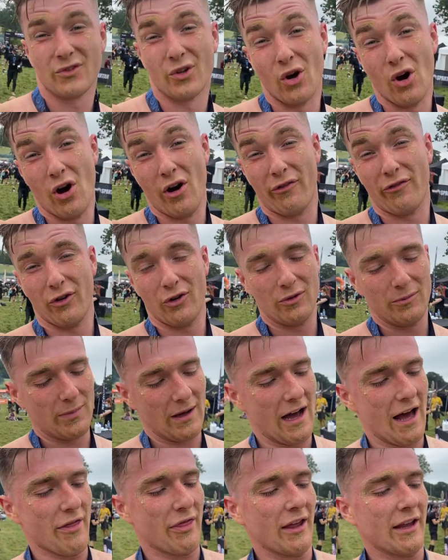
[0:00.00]
Awful,
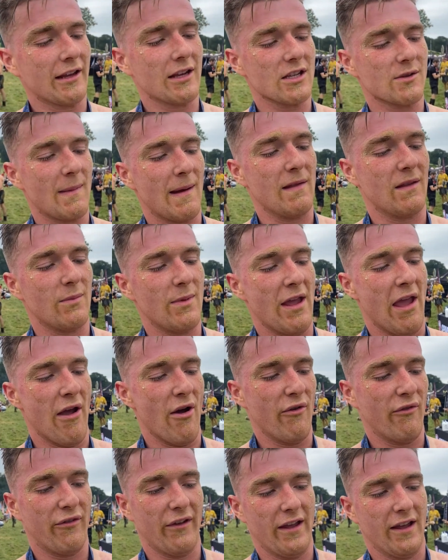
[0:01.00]
but I think it's meant to be
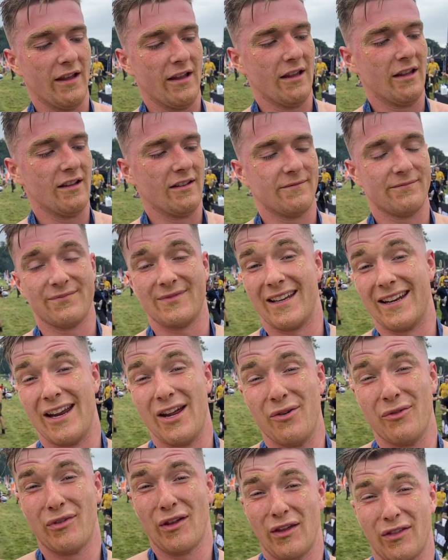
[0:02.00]
healthy, and
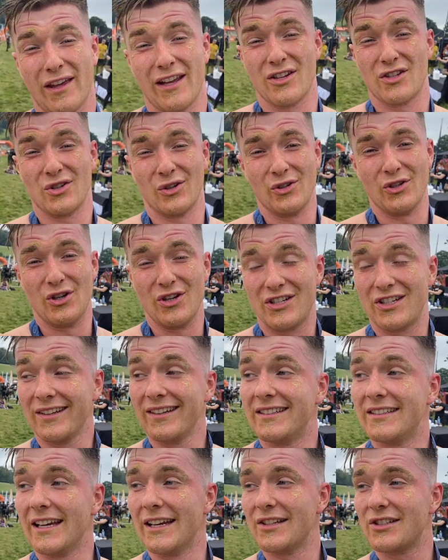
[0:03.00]
healthy things don't
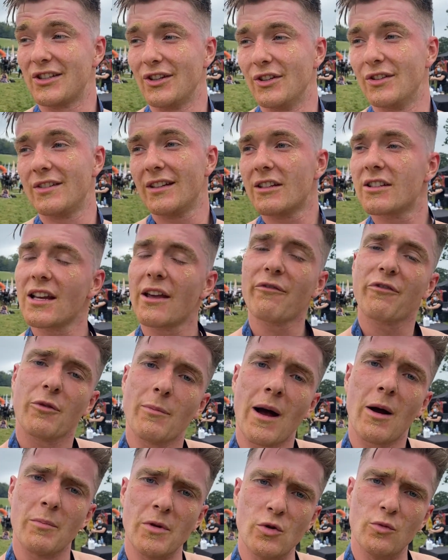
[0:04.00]
usually taste good, except for
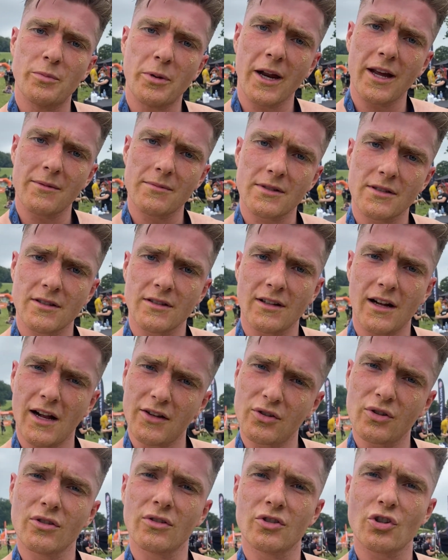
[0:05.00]
my meal preps. I
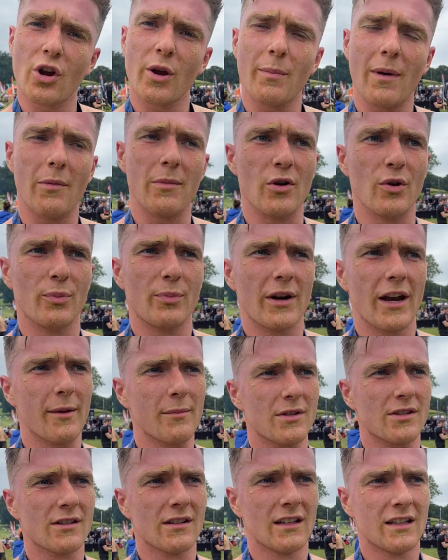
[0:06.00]
do enjoy my meal
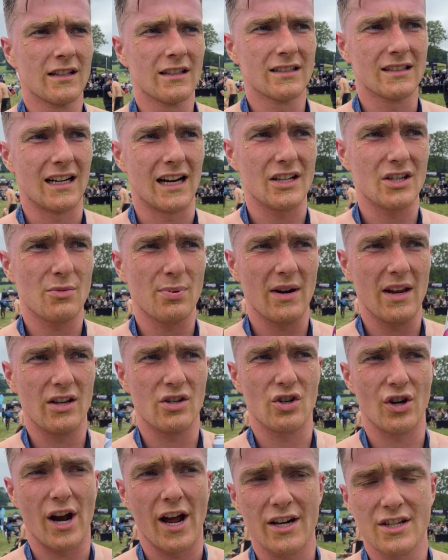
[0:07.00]
preps. That's pretty
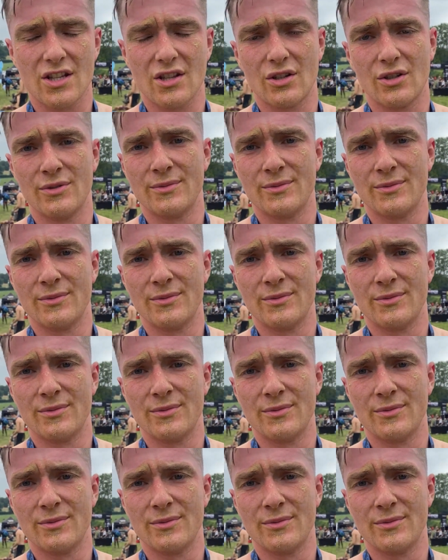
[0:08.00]
trash though.